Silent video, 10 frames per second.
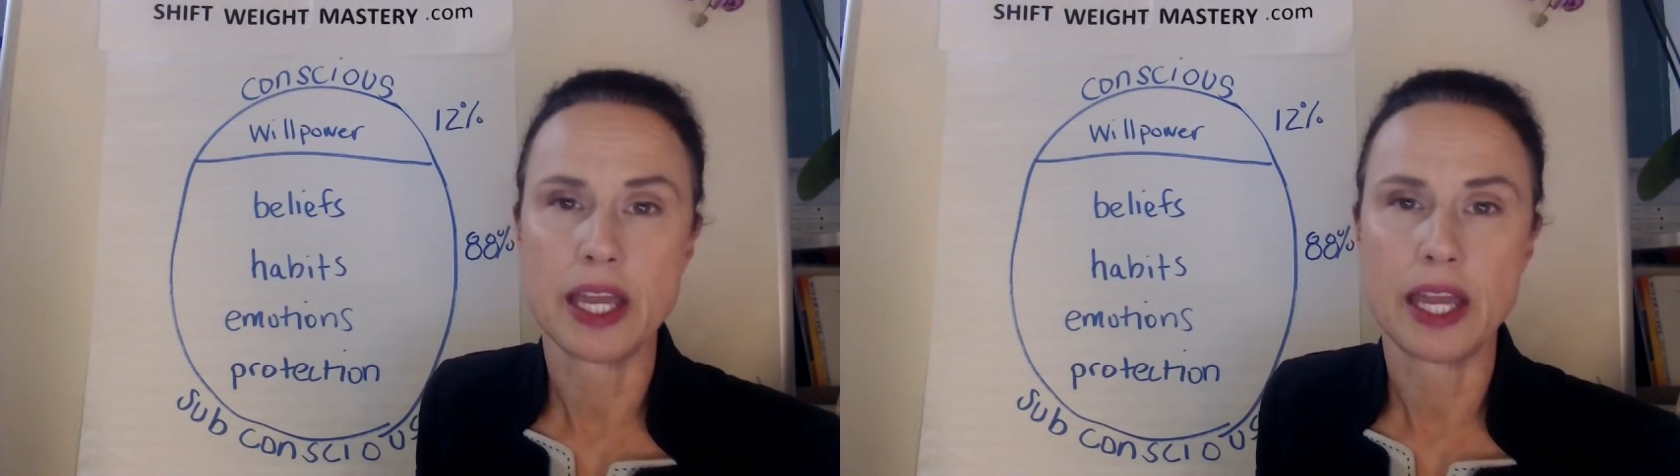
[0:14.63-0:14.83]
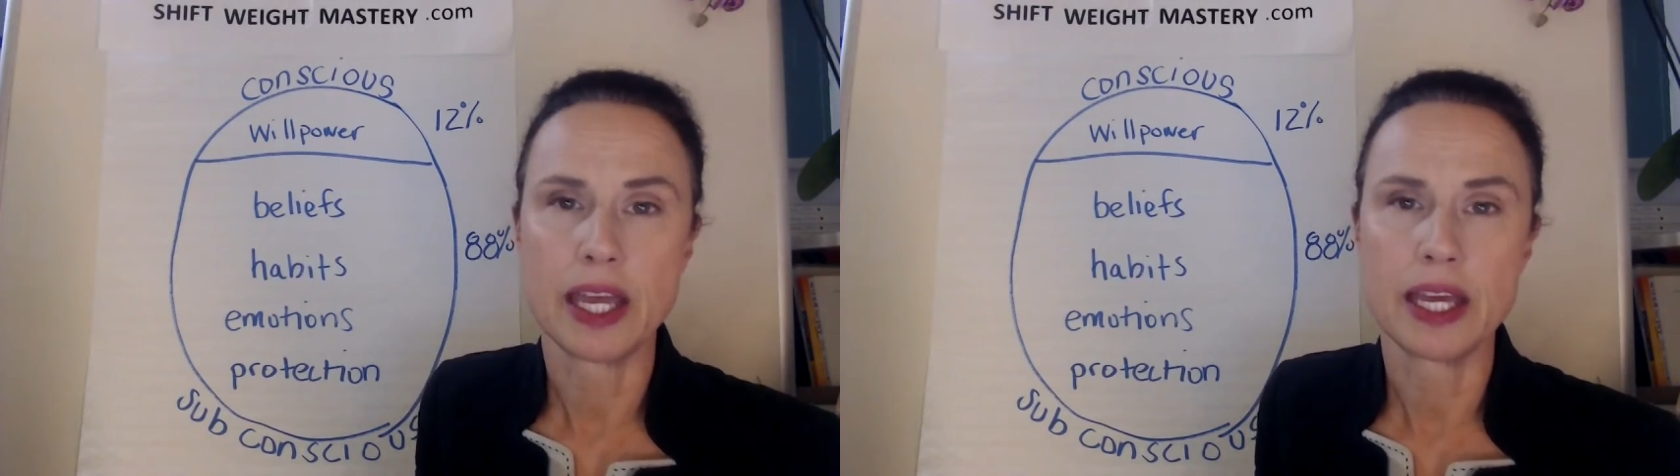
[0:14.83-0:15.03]

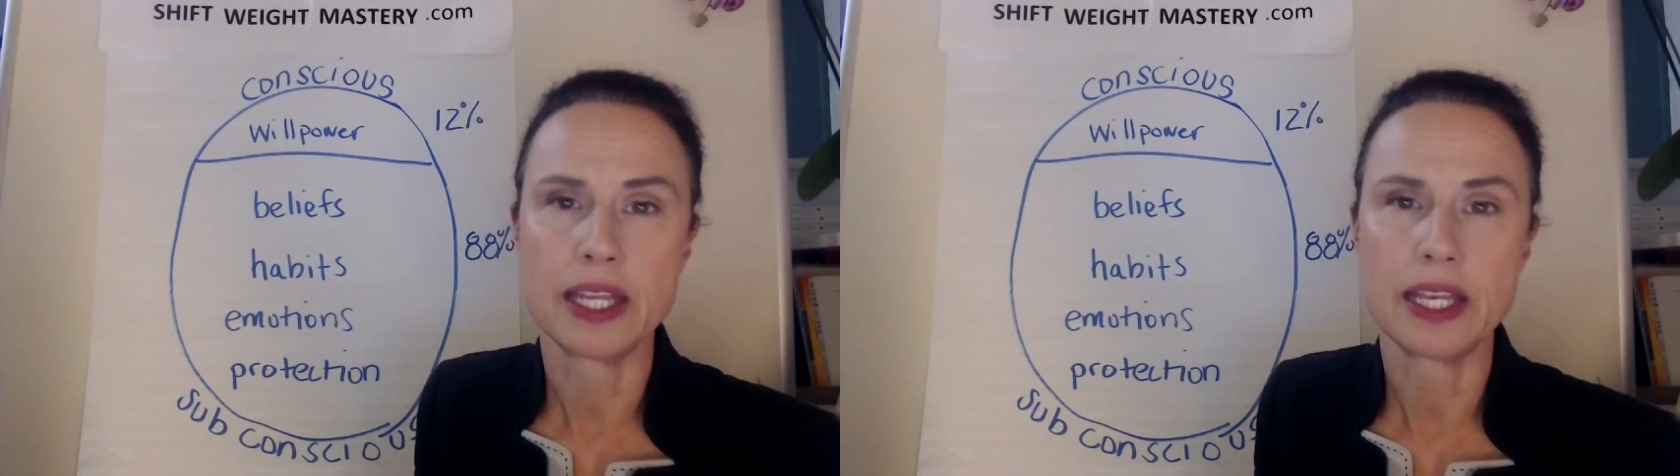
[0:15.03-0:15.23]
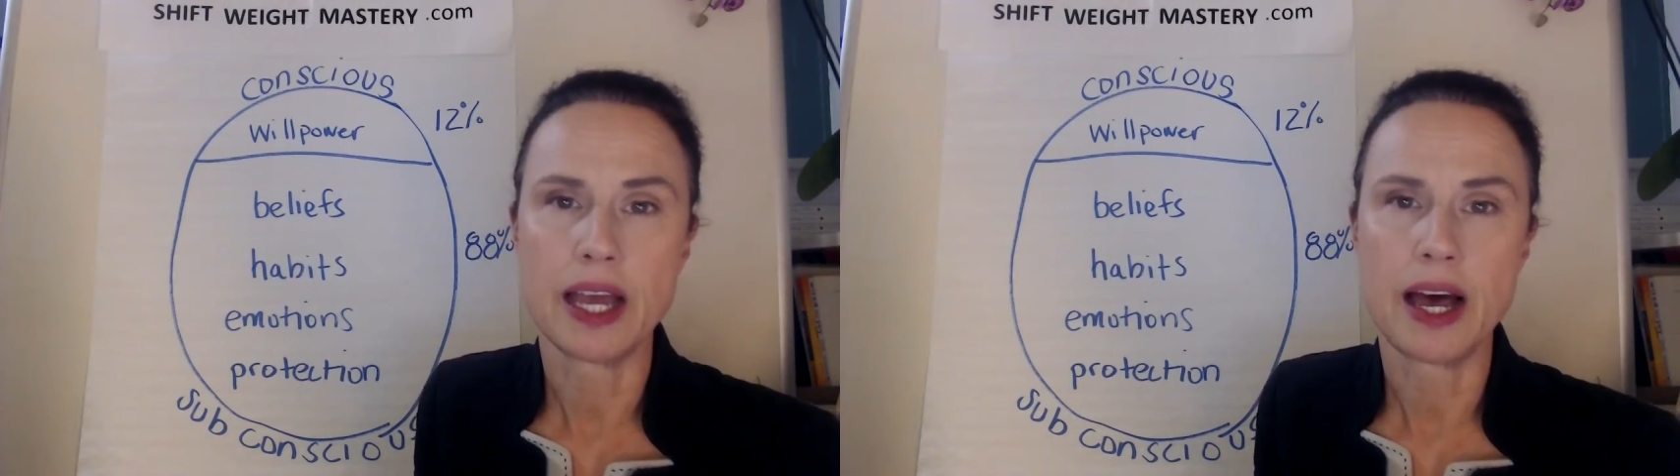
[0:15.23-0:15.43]

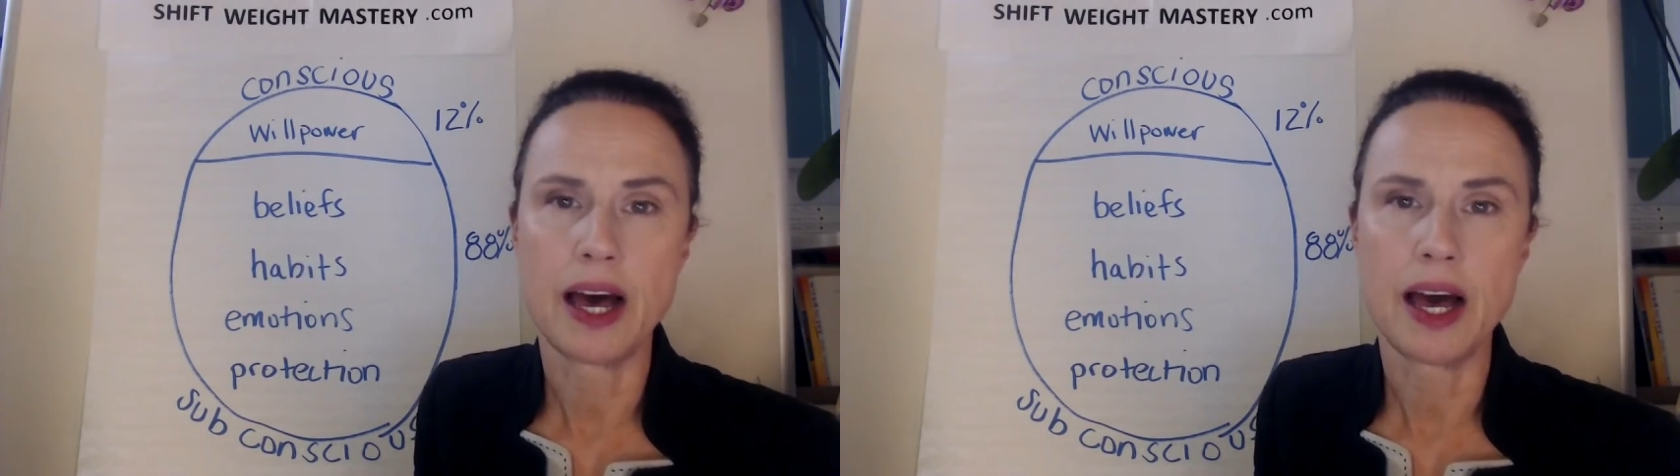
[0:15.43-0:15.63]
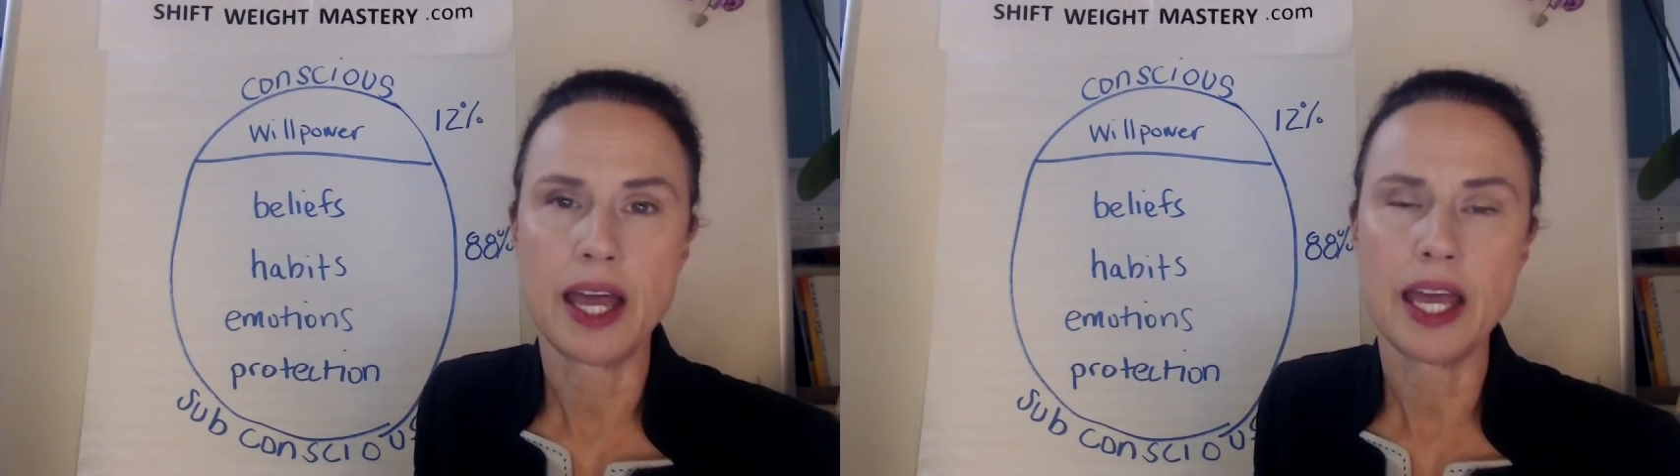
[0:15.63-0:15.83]
and
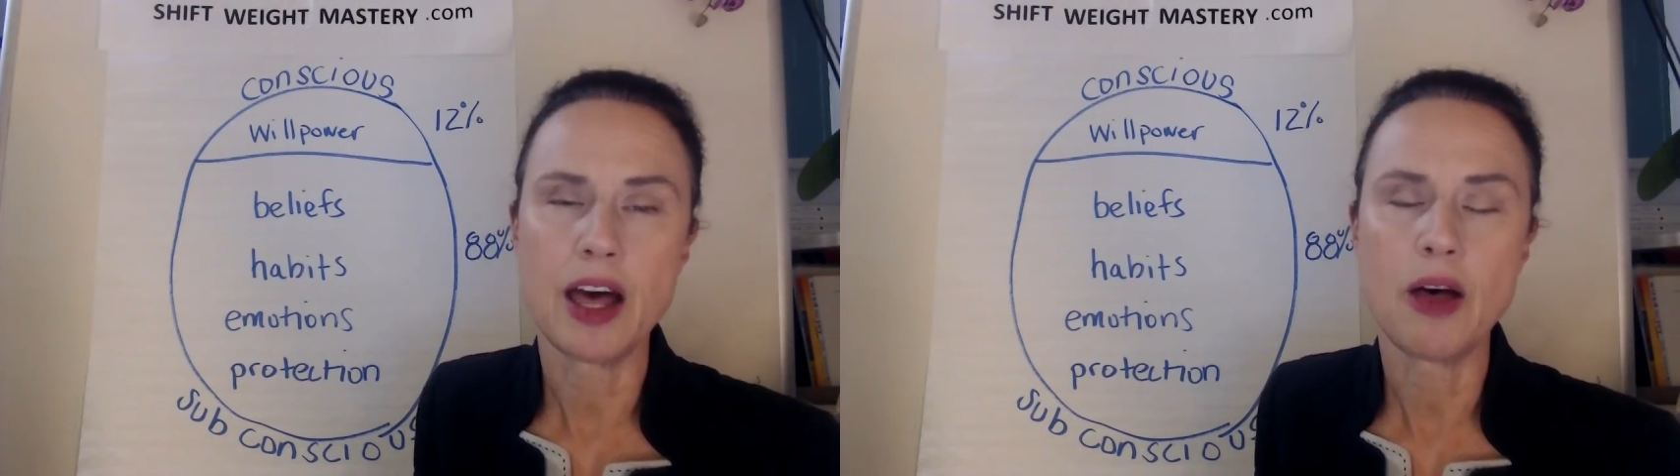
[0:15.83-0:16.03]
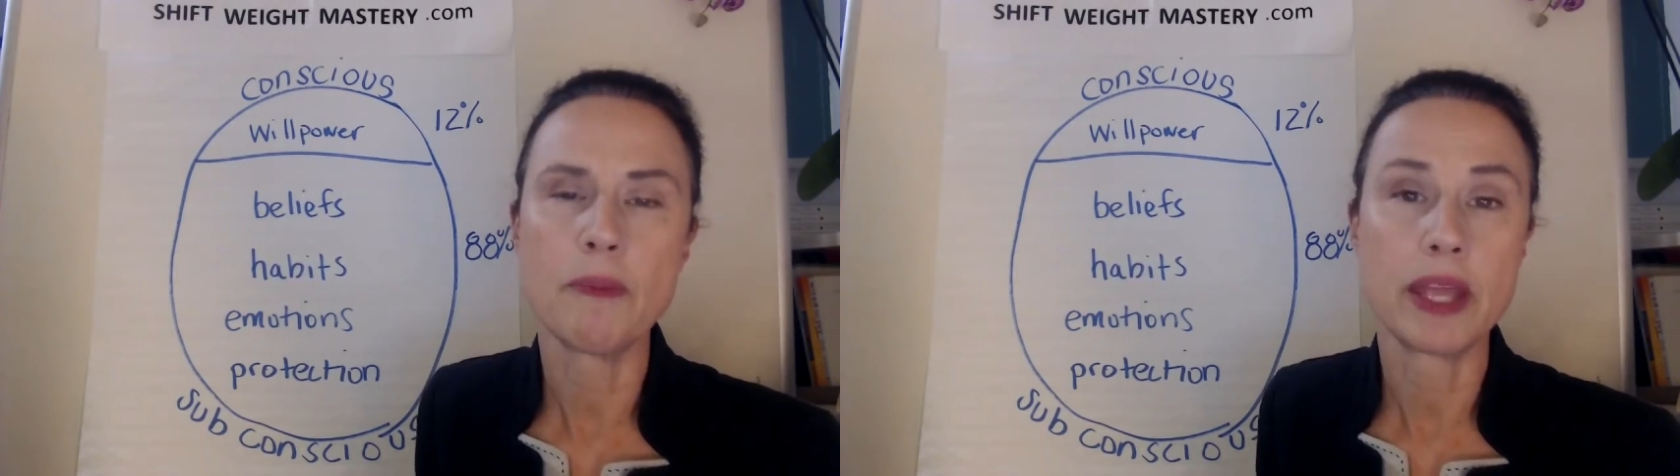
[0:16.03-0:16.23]
I help